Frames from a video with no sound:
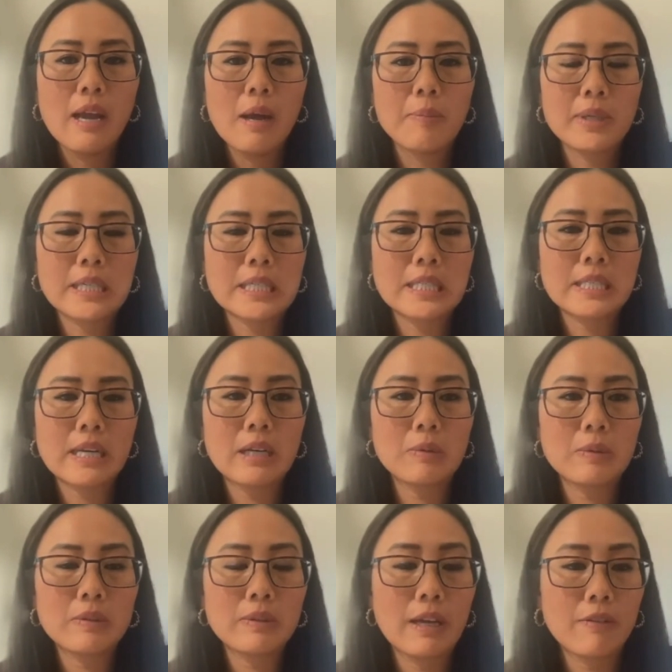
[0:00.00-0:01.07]
But instead,
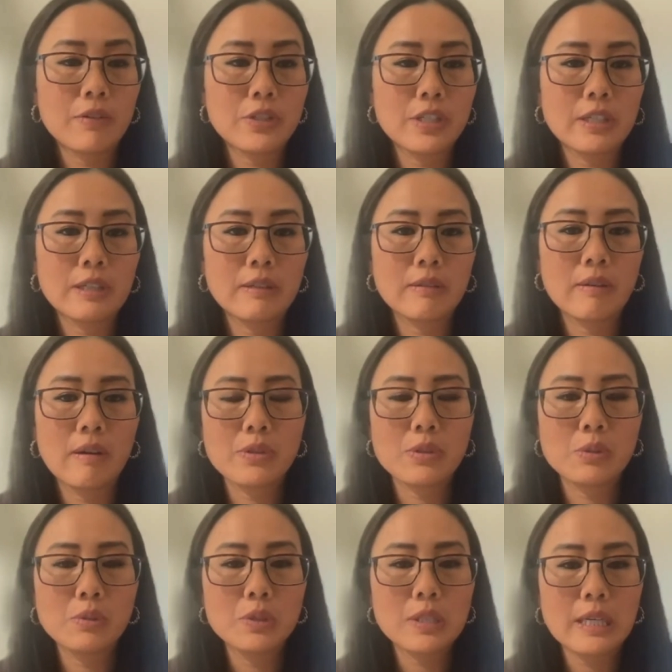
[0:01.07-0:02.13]
with leveraging
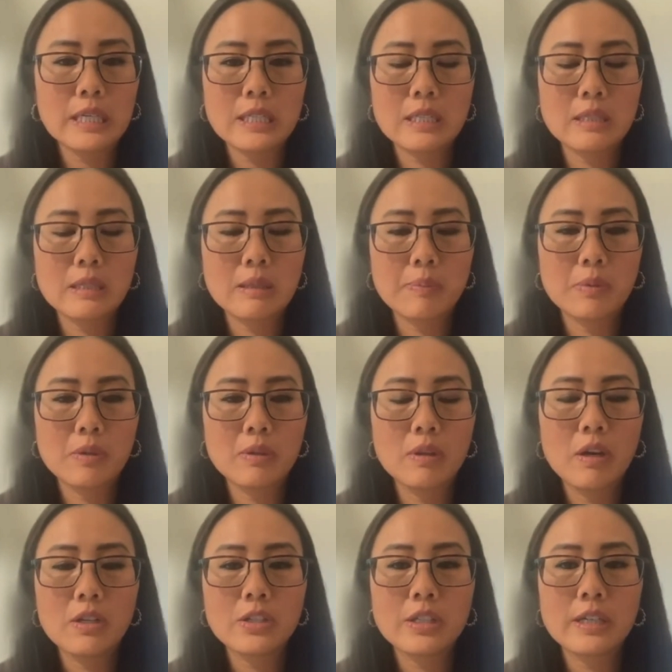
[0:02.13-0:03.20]
tools like
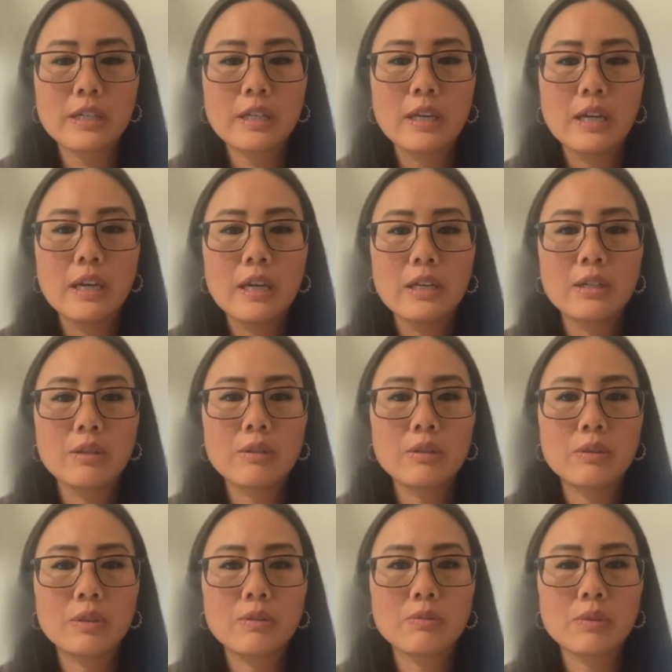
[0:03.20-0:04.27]
SupportLogic, you
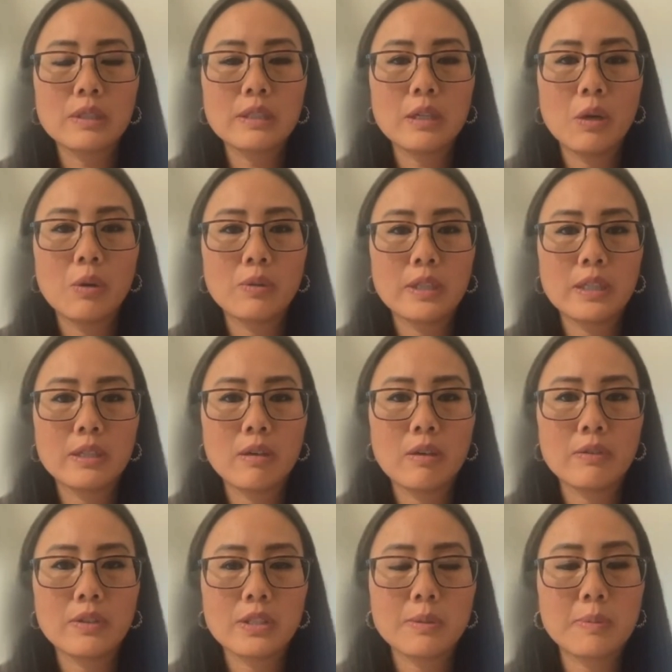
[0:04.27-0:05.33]
can really hone in on
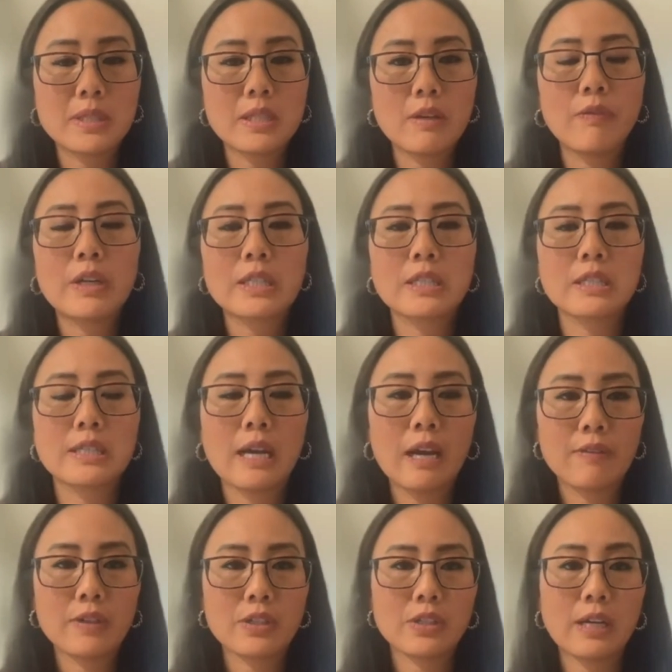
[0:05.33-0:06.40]
the specifics and dive
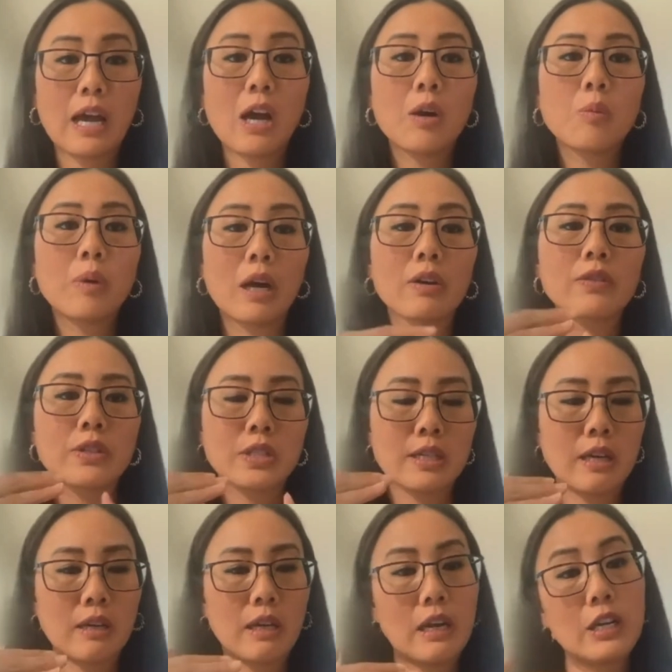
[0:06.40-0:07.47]
into how well this
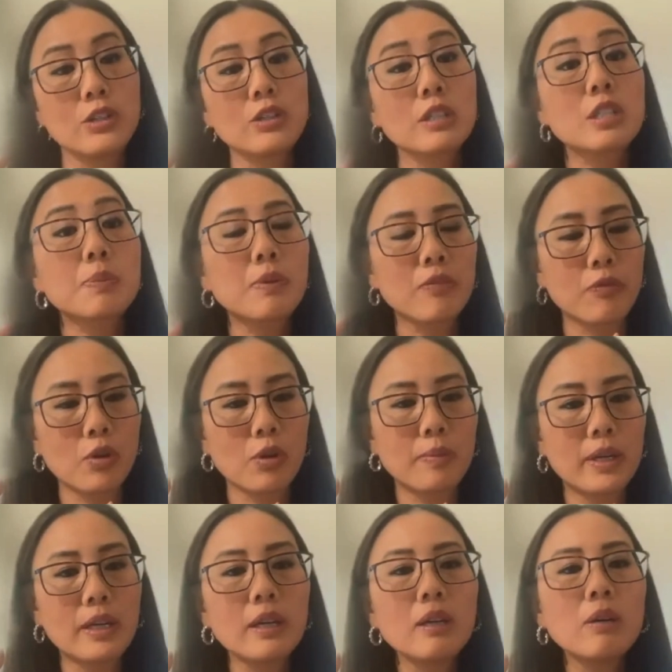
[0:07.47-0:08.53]
agent is
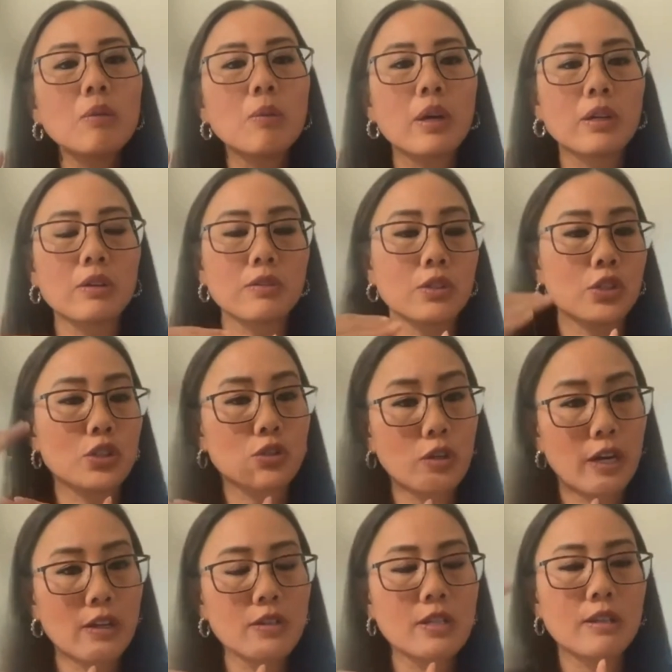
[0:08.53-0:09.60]
performing, what are their
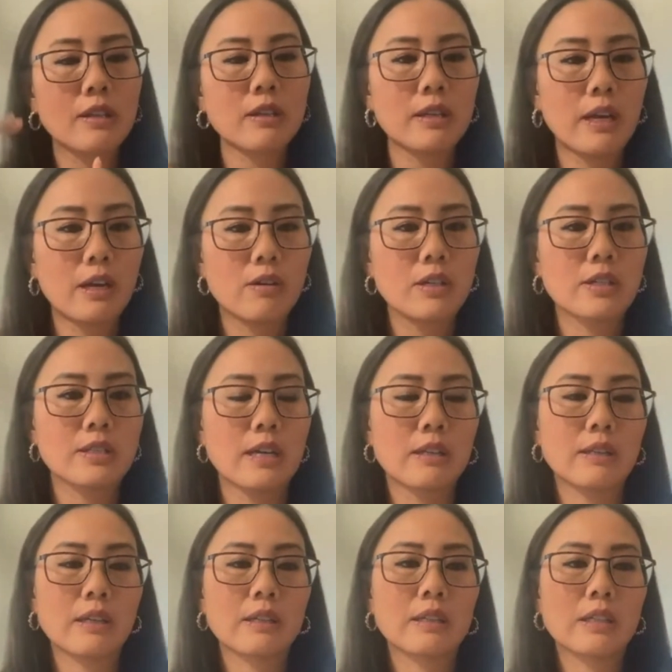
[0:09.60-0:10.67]
strengths, and then areas that
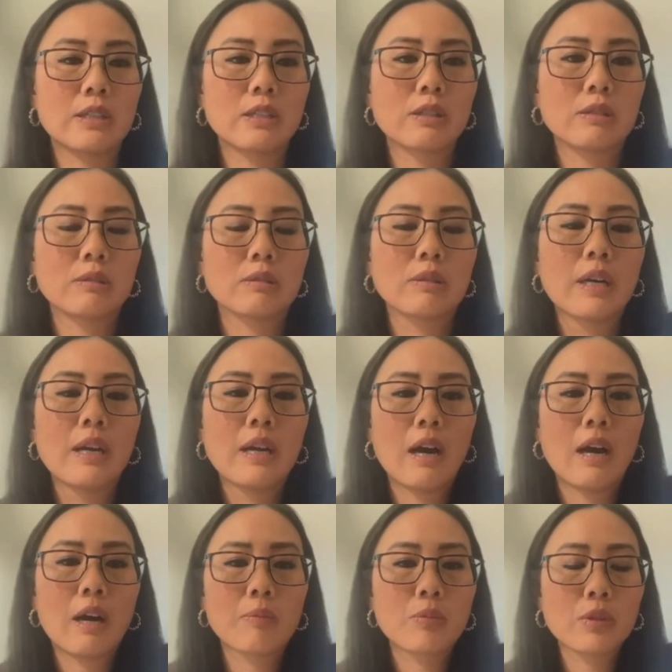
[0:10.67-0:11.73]
they need to
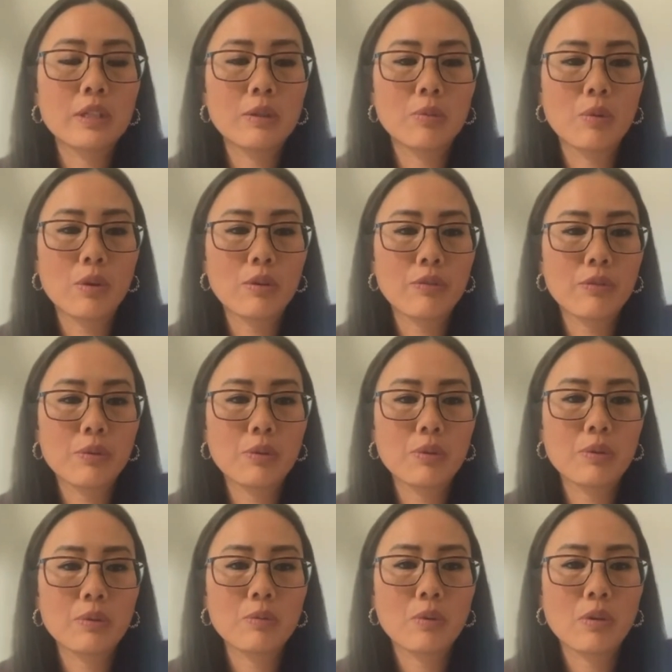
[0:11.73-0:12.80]
really work through
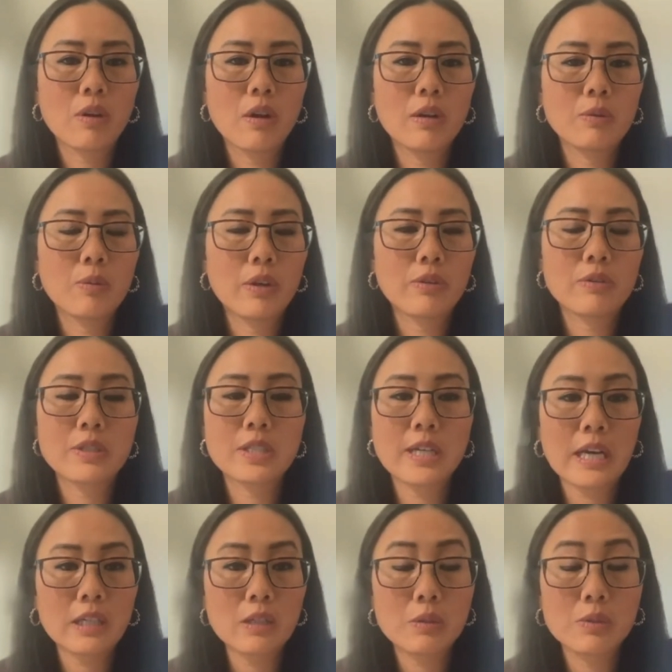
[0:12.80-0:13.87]
and work on, whether it's
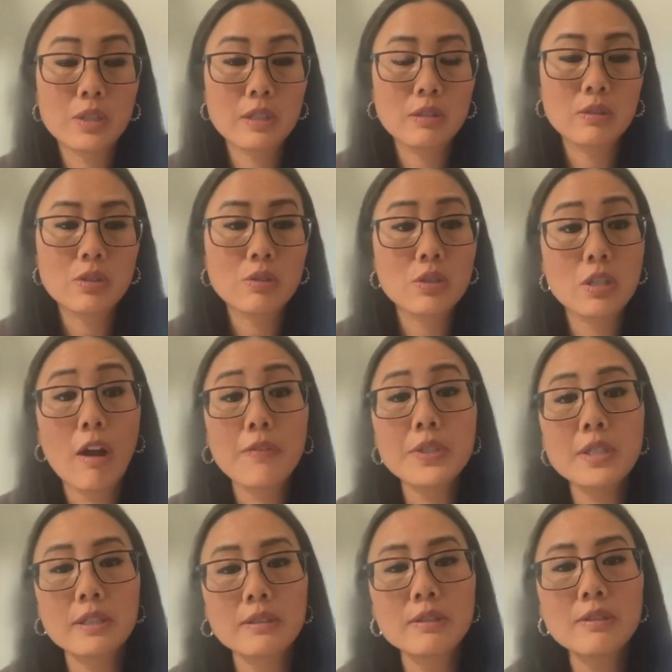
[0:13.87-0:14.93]
technical skills or soft
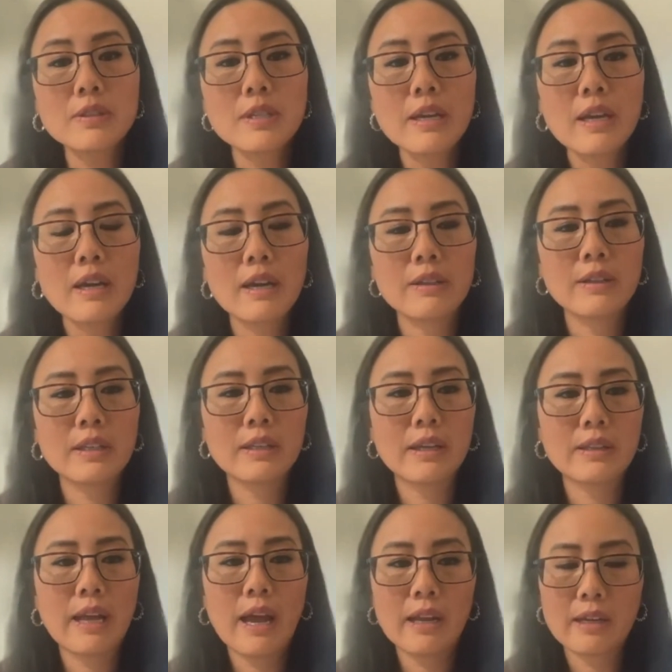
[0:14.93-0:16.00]
skills. I think that
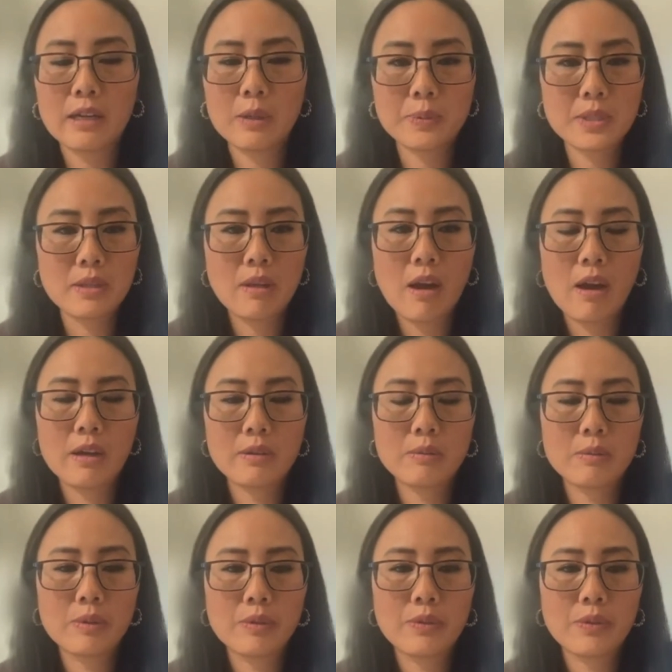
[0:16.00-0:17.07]
that helps a lot
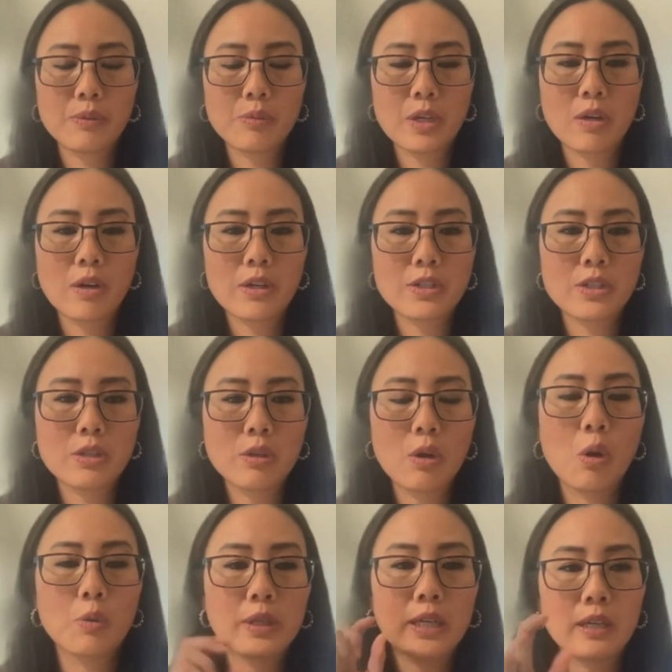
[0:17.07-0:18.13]
with regards to
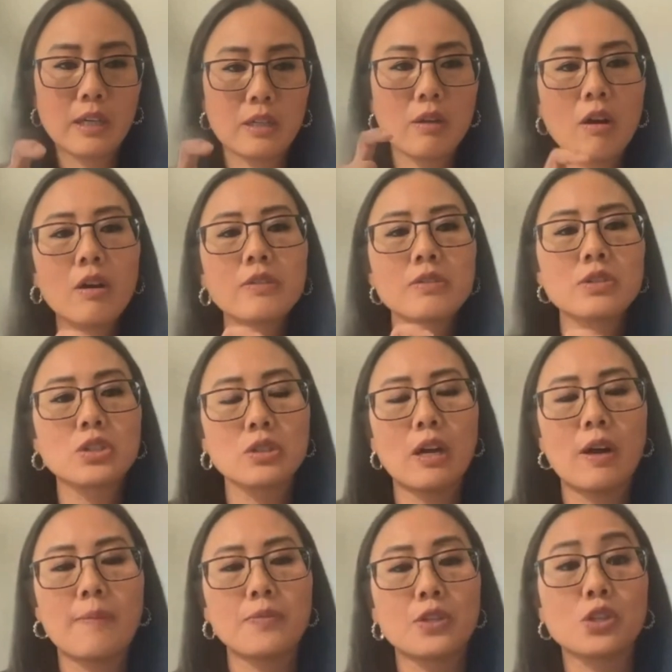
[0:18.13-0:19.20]
honing in on
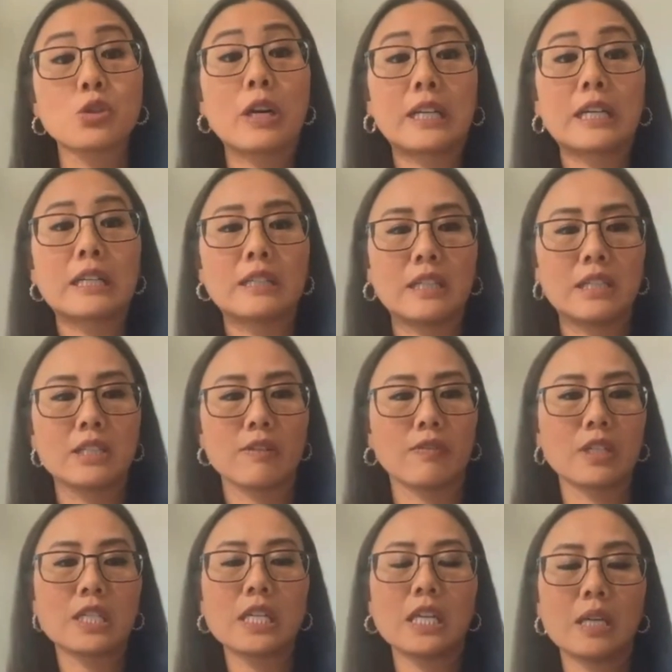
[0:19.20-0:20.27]
the training needs of the
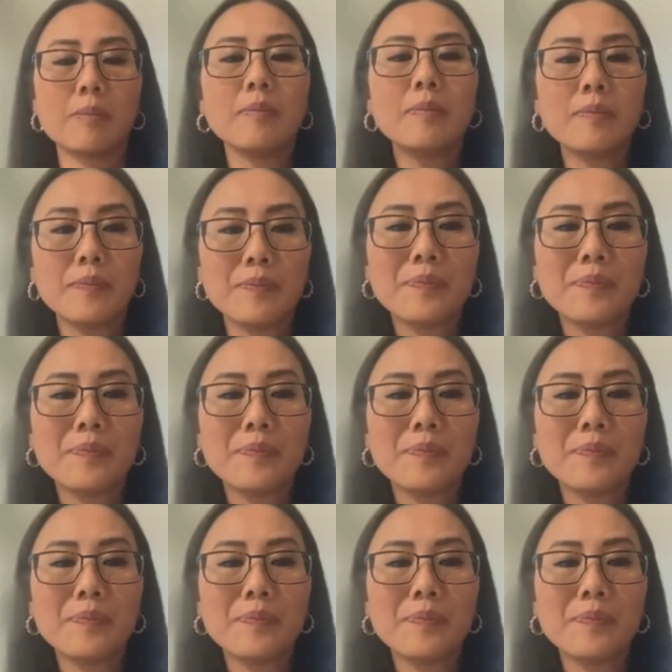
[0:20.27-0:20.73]
team.